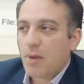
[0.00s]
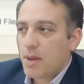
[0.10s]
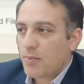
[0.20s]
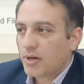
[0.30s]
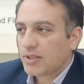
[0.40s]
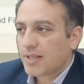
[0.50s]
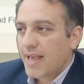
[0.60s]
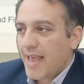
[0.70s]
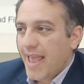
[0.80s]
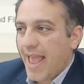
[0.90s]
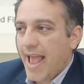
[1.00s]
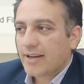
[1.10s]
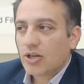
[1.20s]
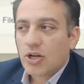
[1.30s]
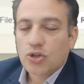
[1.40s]
papers
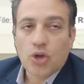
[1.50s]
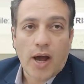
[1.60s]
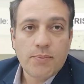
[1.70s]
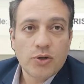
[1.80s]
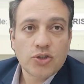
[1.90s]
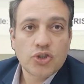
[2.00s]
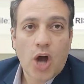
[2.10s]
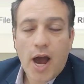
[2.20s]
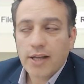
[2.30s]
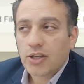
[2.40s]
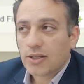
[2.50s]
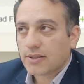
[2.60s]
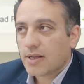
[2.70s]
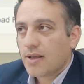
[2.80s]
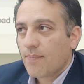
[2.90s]
and type your
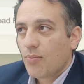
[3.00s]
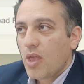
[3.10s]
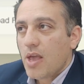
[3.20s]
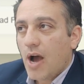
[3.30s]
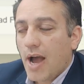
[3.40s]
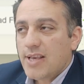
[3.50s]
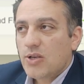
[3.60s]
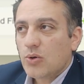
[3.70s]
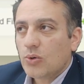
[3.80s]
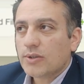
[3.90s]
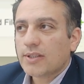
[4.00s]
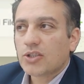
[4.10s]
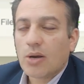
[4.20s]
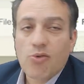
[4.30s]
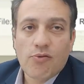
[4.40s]
titles. I use
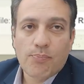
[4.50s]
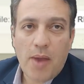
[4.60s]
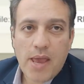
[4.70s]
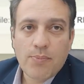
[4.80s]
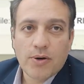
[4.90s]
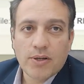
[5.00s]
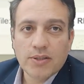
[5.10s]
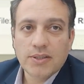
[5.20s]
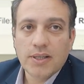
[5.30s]
some of papers